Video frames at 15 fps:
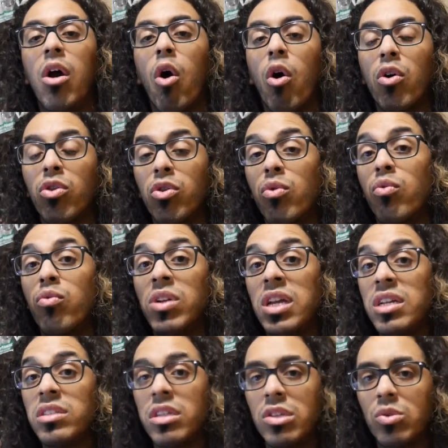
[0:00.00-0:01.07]
are the
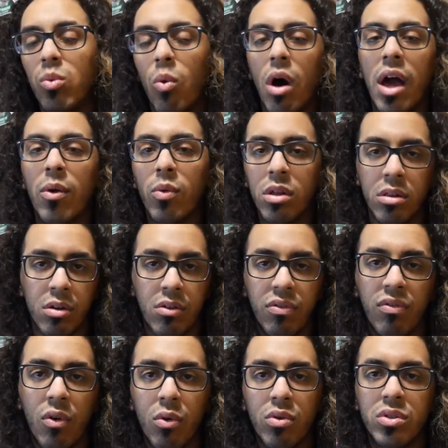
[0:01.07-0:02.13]
reasons why we look
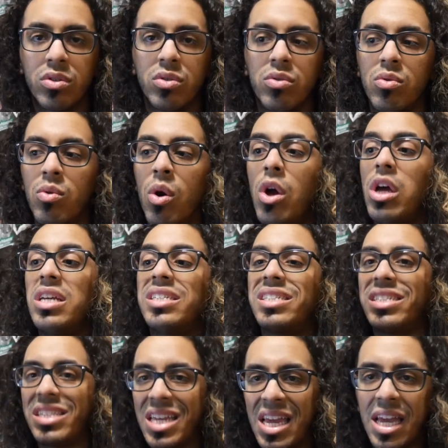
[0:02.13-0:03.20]
forward to
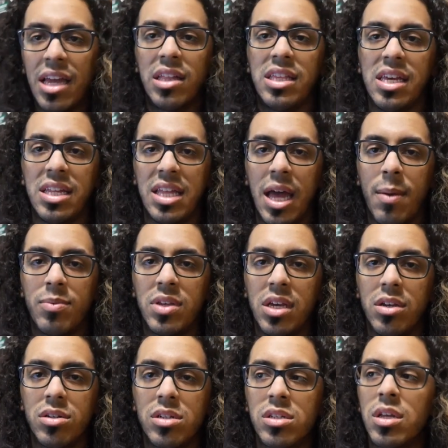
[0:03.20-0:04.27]
seeing the
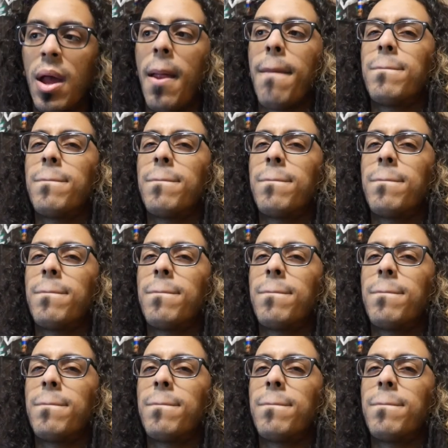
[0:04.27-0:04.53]
adaptations.